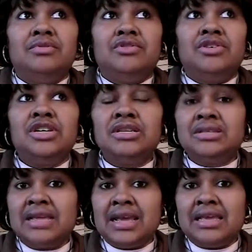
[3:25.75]
couldn't
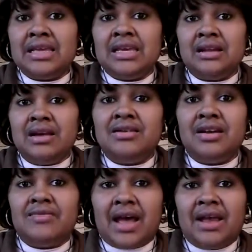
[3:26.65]
take in
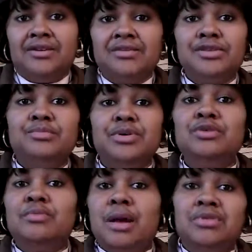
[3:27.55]
enough iron to
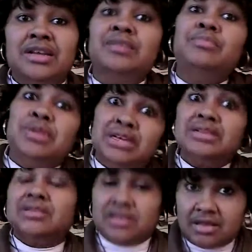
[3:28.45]
build my blood
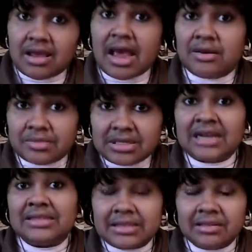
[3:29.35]
because I was
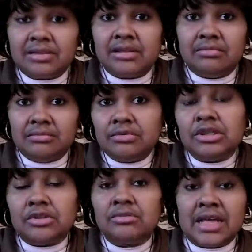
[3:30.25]
constantly,
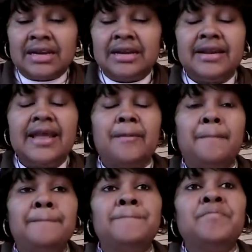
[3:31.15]
letting it out.
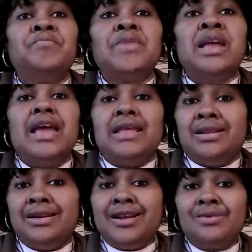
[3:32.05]
And then
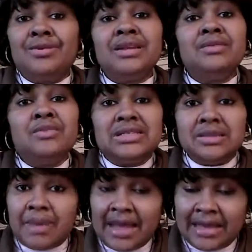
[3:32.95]
another thing was the
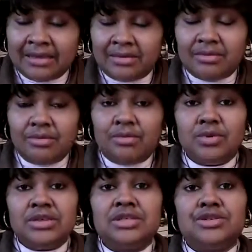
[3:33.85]
pain
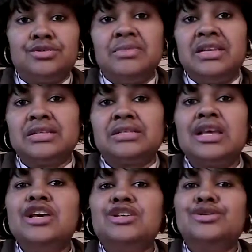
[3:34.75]
was tremendous.
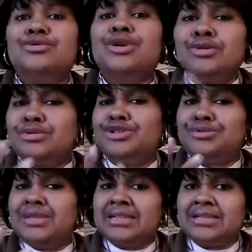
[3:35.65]
So those were two
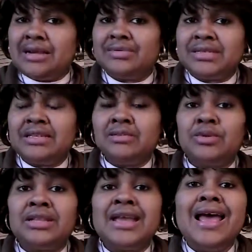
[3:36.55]
things that I was dealing
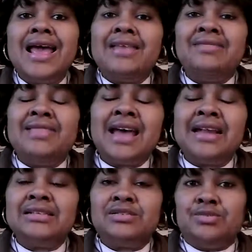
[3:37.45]
with. And that
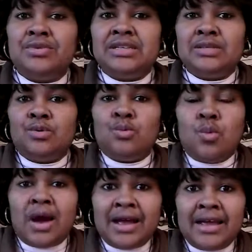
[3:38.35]
is the reason
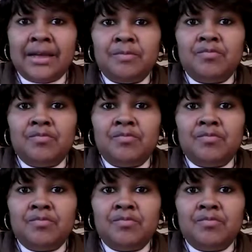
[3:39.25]
why